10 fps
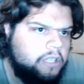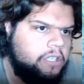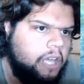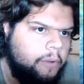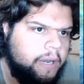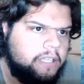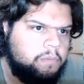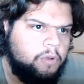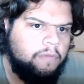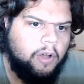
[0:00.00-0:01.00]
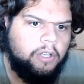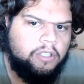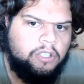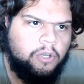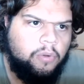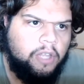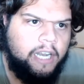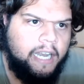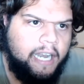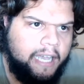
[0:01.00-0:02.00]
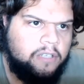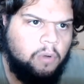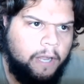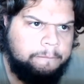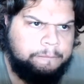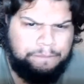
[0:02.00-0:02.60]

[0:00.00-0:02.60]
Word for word: So let's move on to the next one.